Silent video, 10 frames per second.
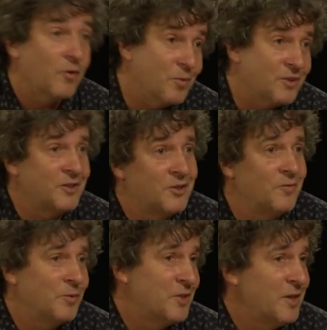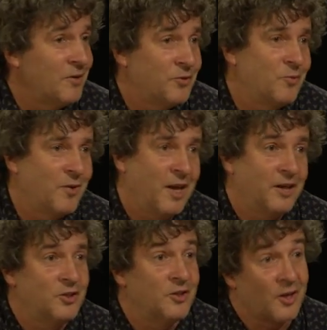reposition themselves in
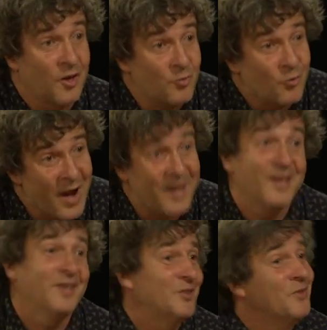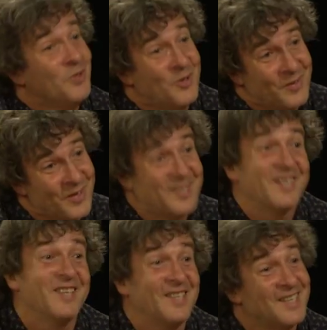relation to global rankings of
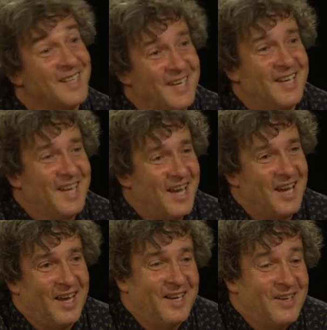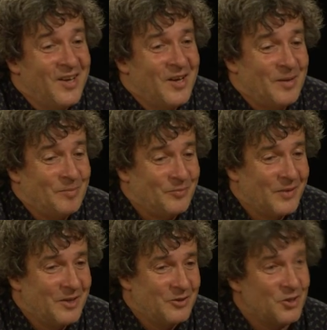universities, and
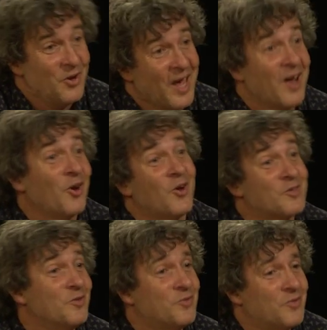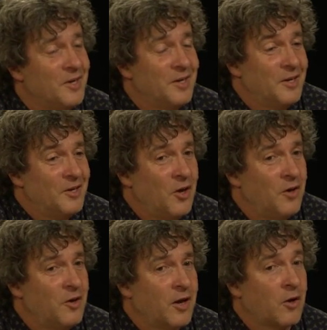so you get a lot of
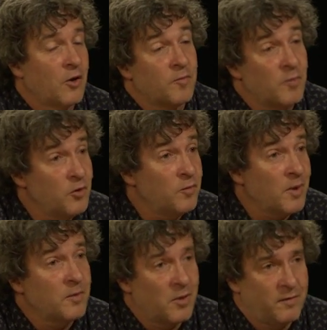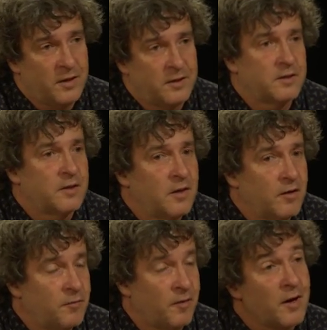movement, but there's
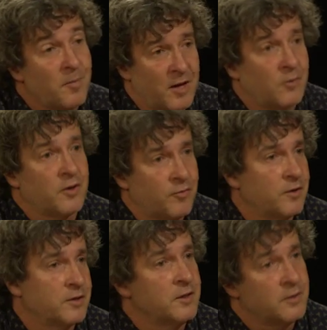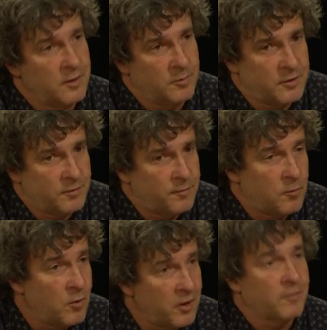a fundamental difference in terms of
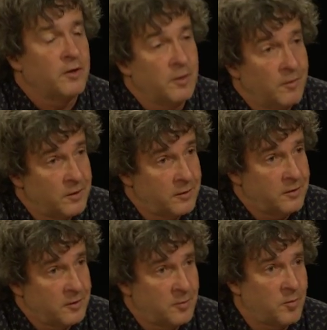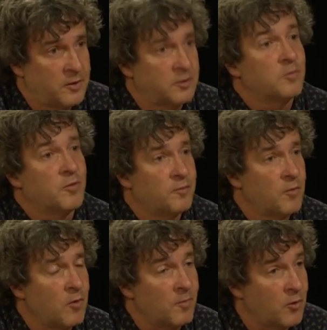the work that universities are supposed to
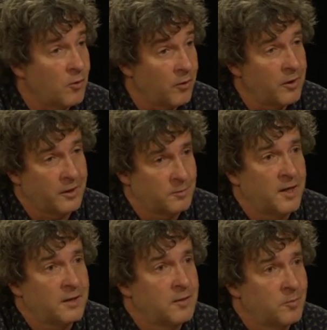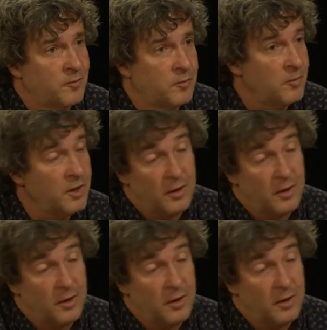perform or expected to perform,